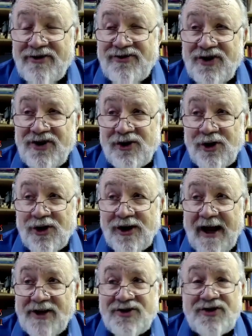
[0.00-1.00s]
just looked
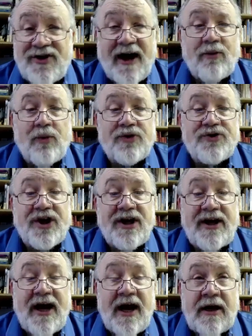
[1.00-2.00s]
last night, was a
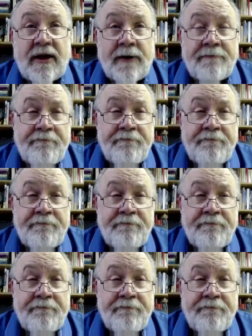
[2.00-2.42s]
Canadian